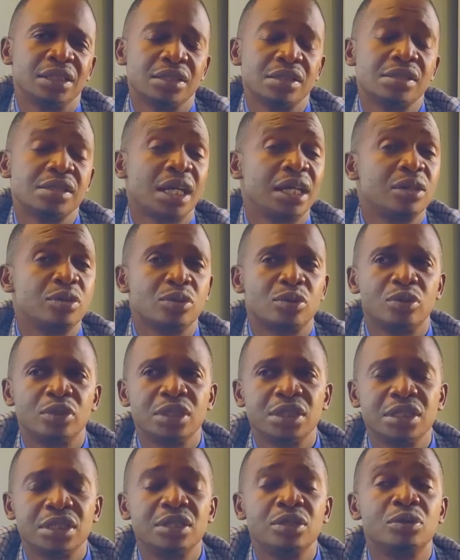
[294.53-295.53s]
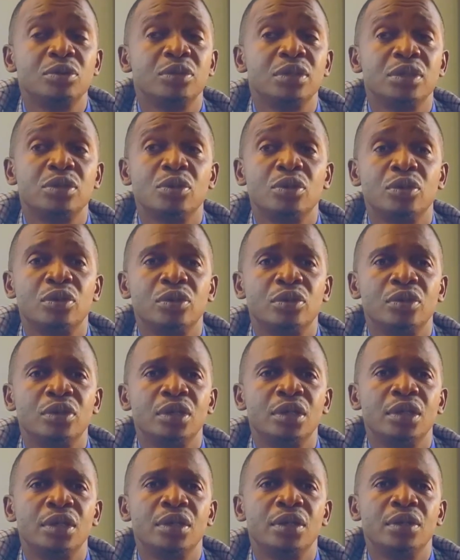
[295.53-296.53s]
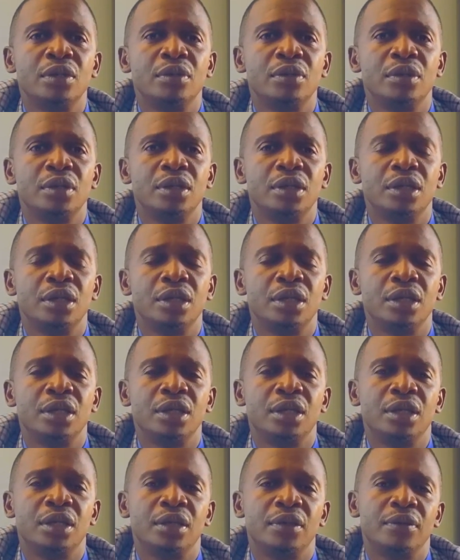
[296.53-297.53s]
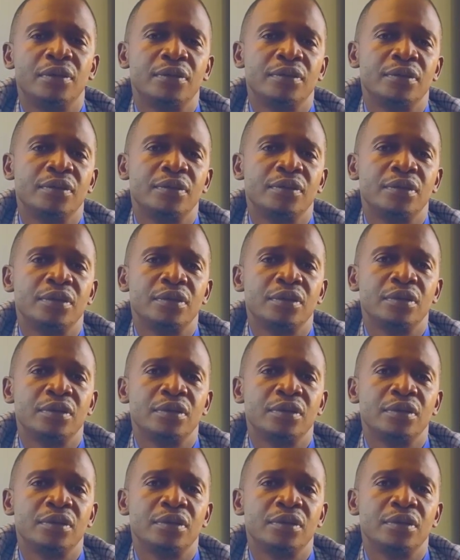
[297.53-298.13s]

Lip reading: Ladies and gentlemen, this man can really see the future.